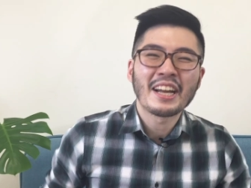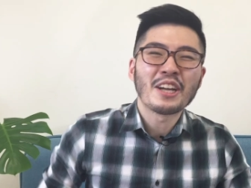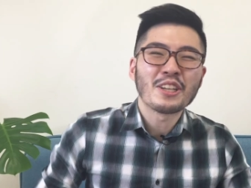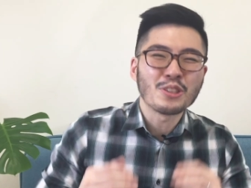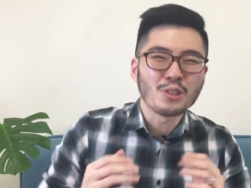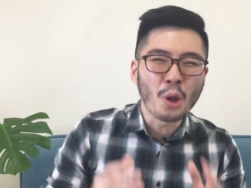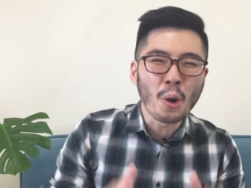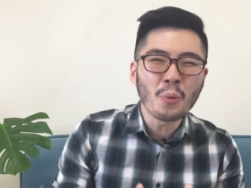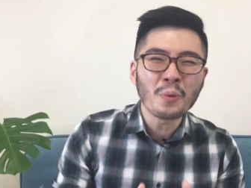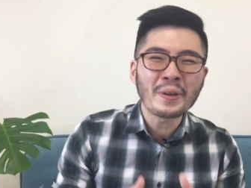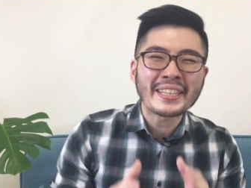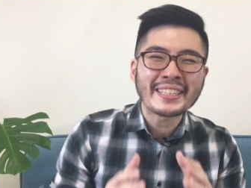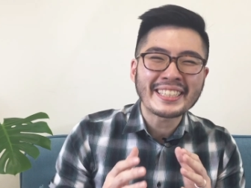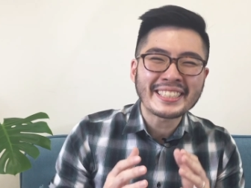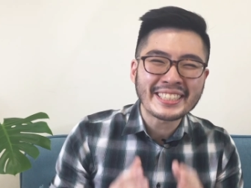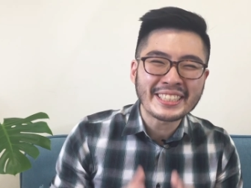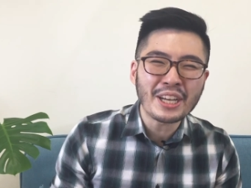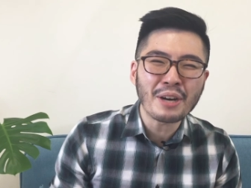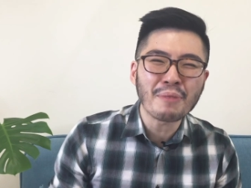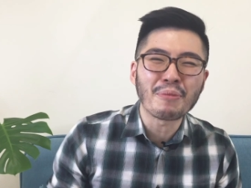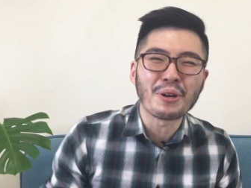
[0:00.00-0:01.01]
Knowing
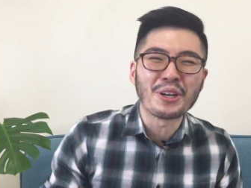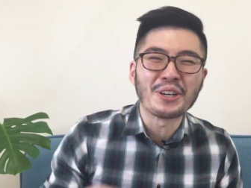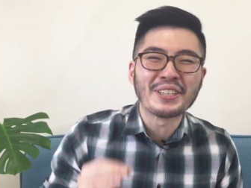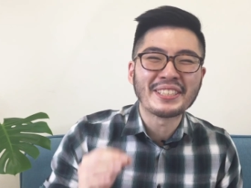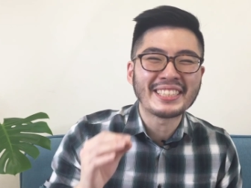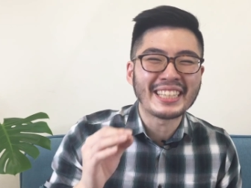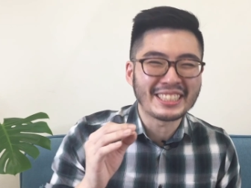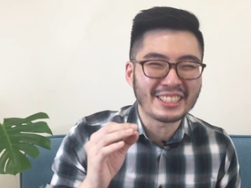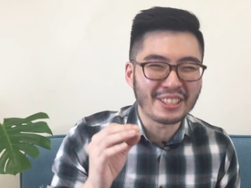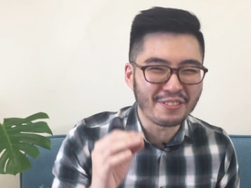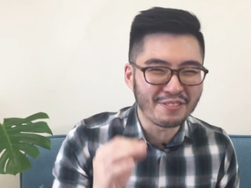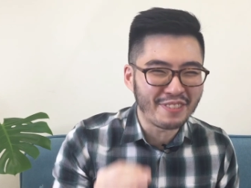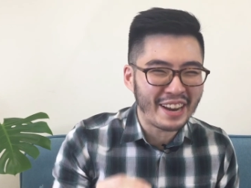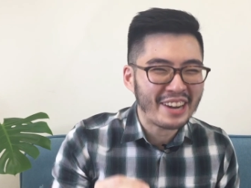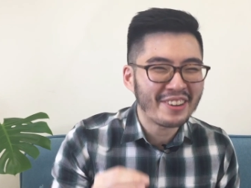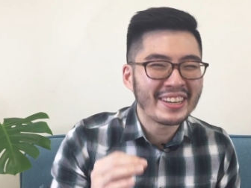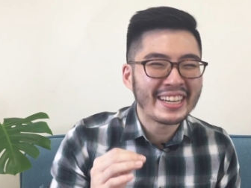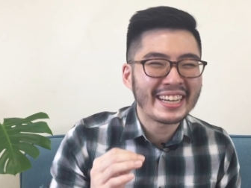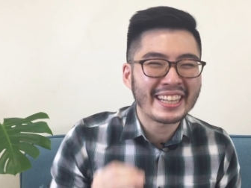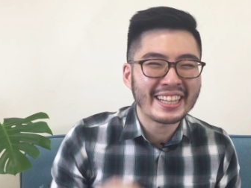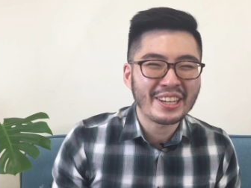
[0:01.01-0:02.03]
this number sets a
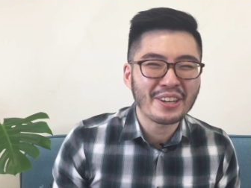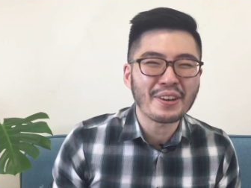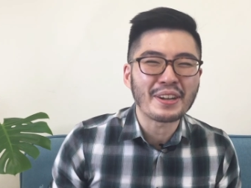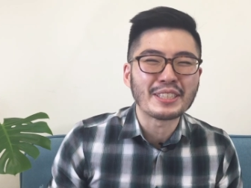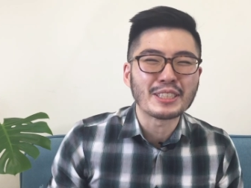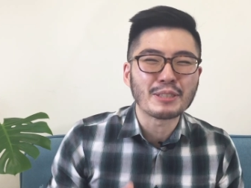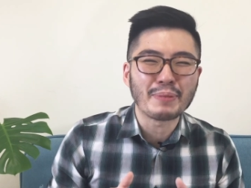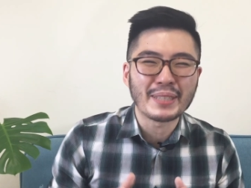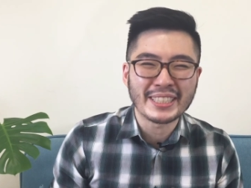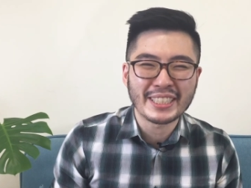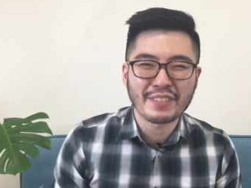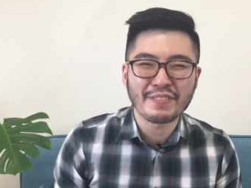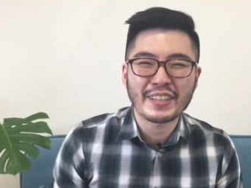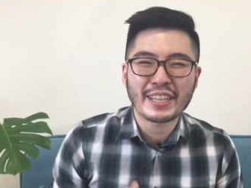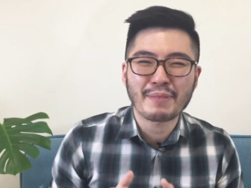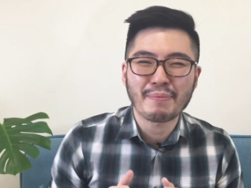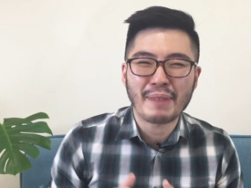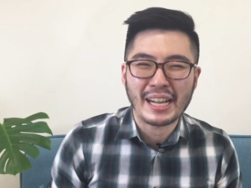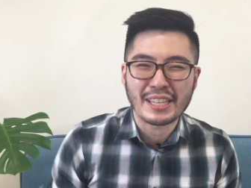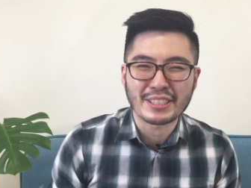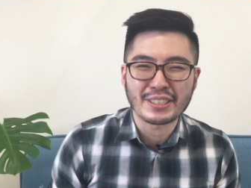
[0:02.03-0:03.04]
very clear and
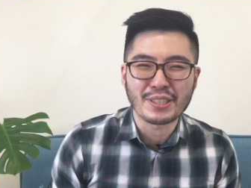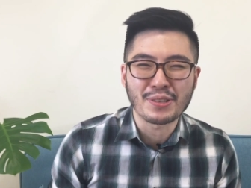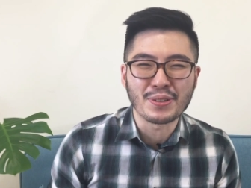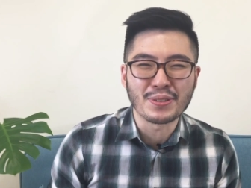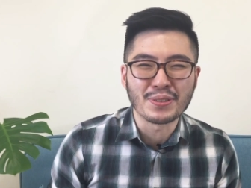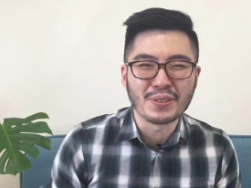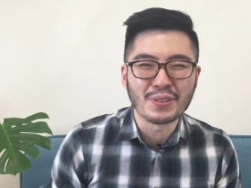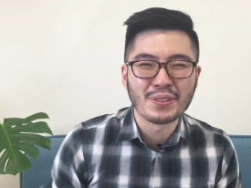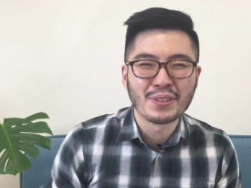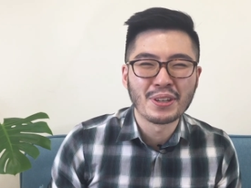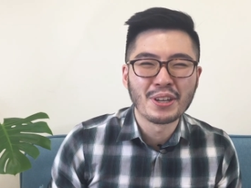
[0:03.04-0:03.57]
specific milestone.